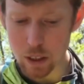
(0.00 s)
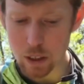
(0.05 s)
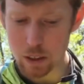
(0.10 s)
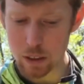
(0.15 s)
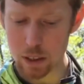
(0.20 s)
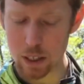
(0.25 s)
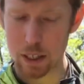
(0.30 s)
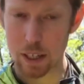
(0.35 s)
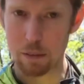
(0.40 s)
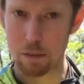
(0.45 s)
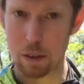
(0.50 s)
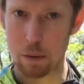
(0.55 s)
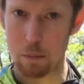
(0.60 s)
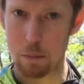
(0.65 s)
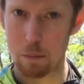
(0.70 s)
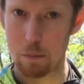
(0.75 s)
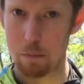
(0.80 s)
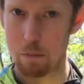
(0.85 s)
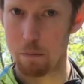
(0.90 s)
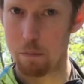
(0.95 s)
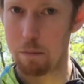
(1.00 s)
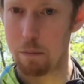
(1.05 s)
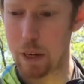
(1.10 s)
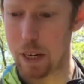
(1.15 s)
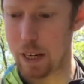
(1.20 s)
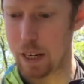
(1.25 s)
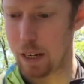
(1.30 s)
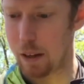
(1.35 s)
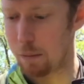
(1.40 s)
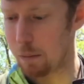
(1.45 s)
the different
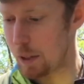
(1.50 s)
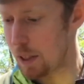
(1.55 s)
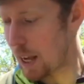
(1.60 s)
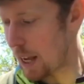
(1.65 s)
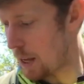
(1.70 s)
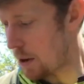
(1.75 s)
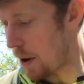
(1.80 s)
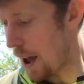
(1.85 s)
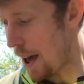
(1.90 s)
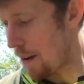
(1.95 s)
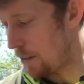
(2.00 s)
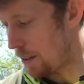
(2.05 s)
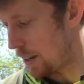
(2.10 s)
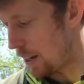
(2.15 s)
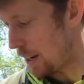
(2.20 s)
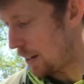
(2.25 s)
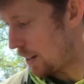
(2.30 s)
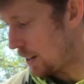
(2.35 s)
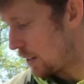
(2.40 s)
mediums that you have in it.